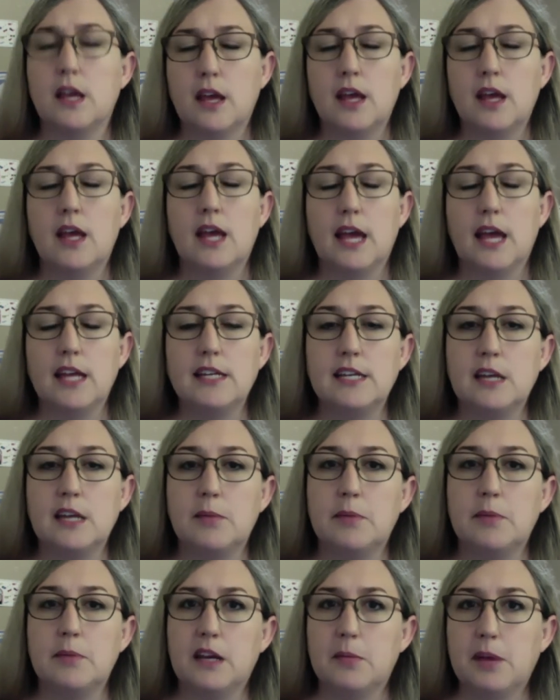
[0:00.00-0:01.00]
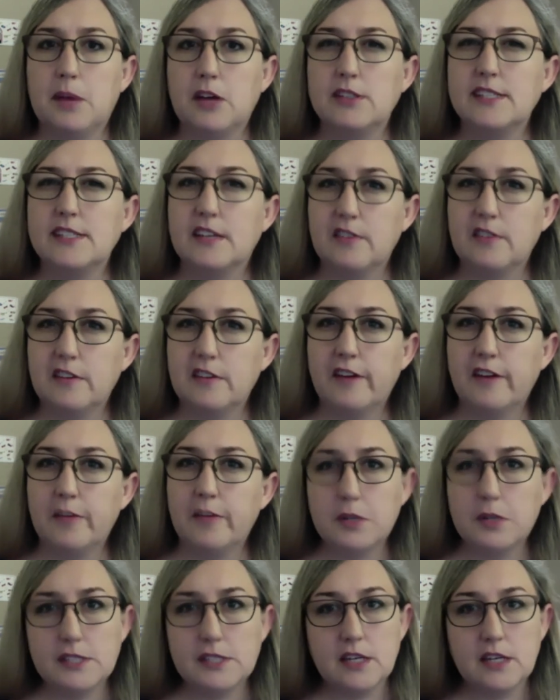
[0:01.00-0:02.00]
ended up being about
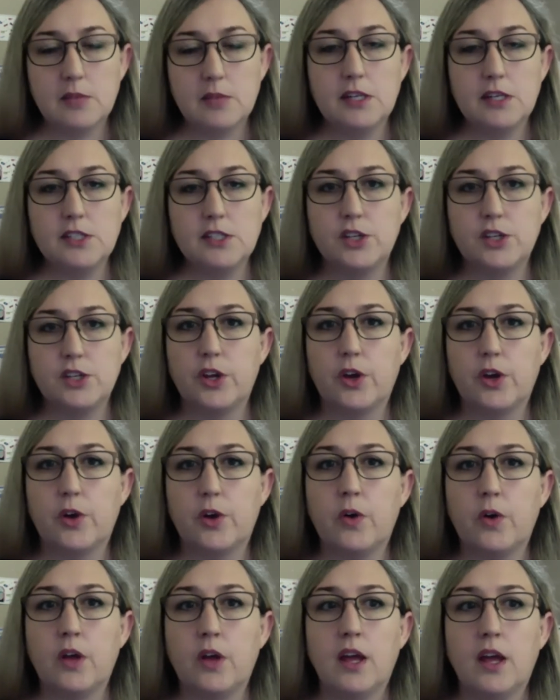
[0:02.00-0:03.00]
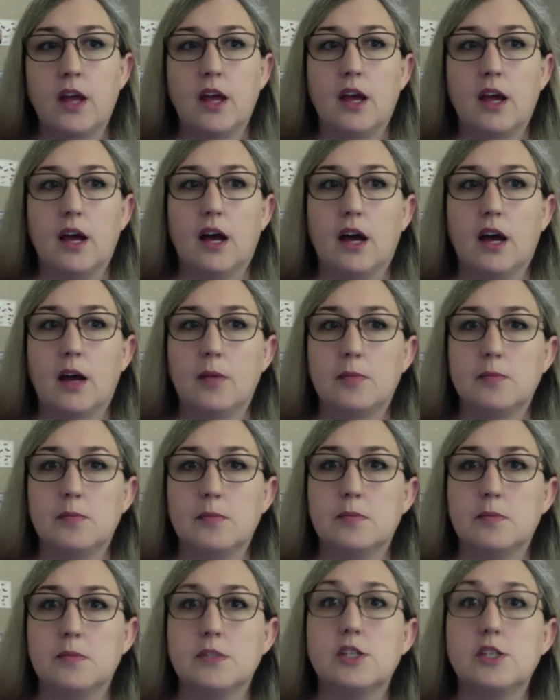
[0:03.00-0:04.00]
75% of my studio,
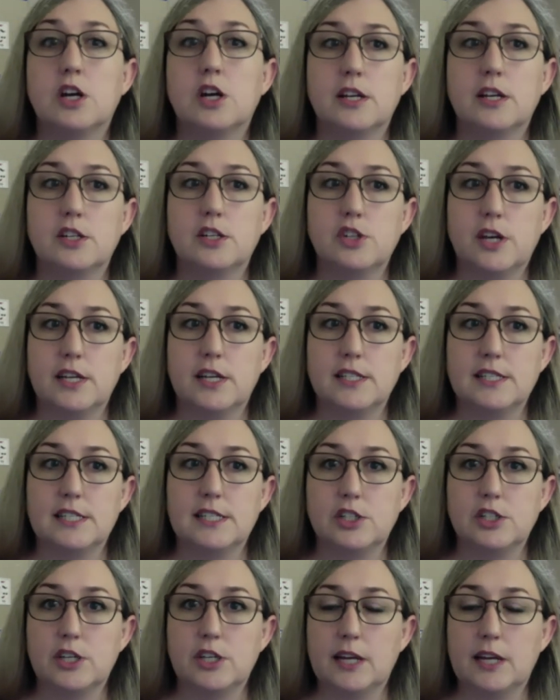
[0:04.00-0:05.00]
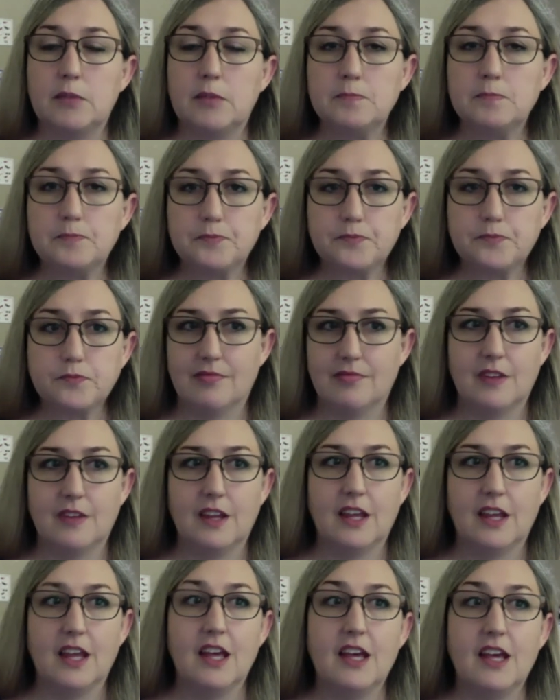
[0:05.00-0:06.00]
started transitioning.
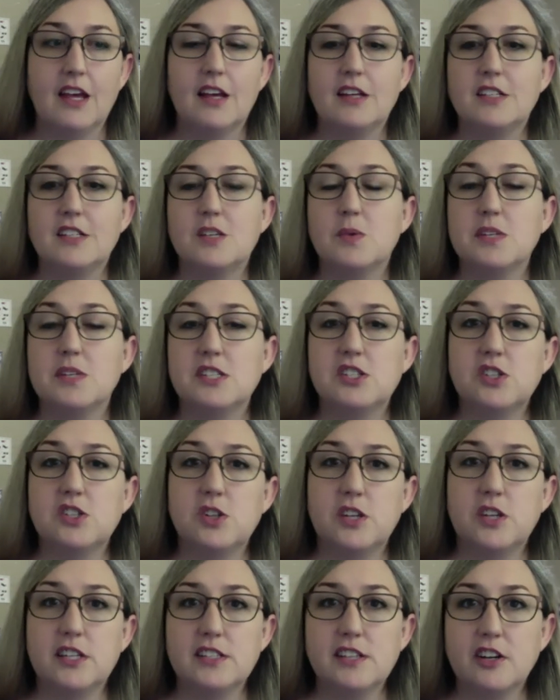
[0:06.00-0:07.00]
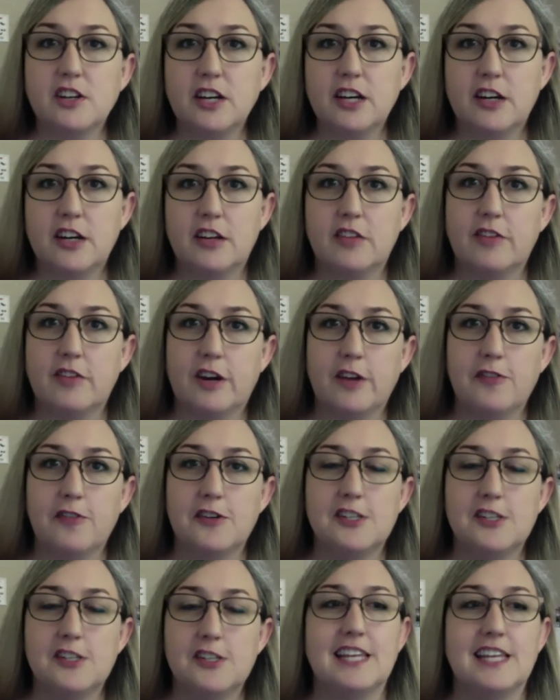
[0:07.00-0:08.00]
So when students are here, the very
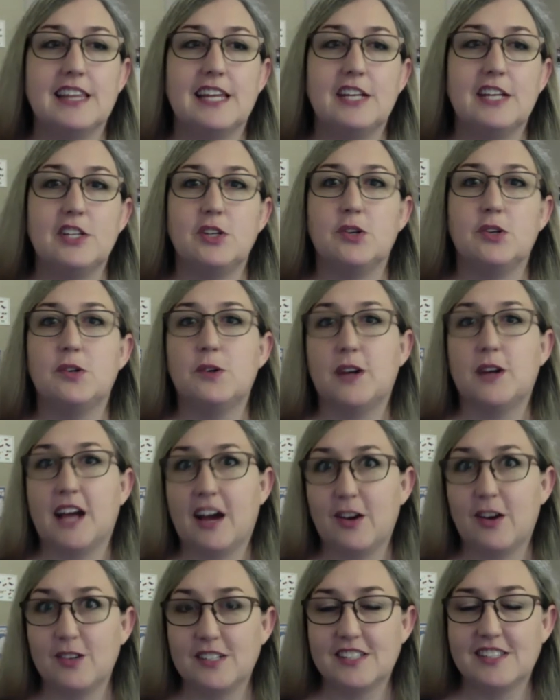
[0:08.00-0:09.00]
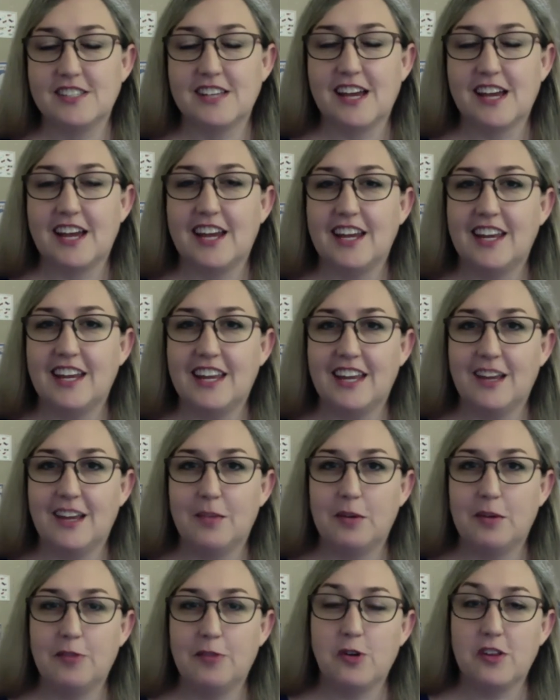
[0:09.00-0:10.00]
first thing they do outside
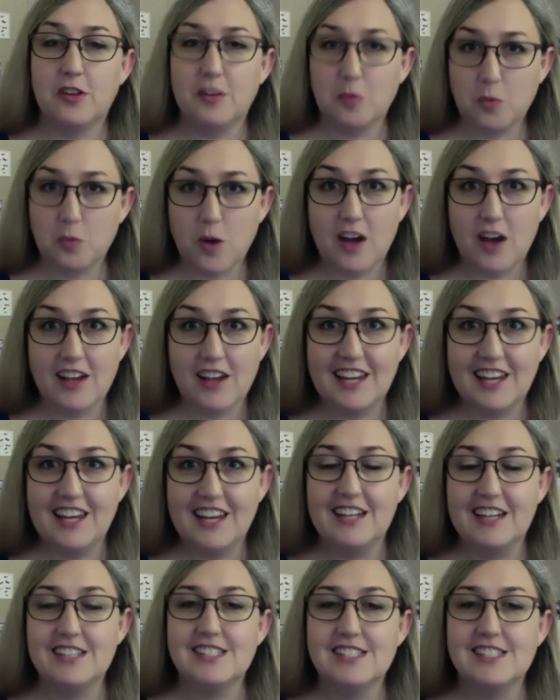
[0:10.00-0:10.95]
before walking in is they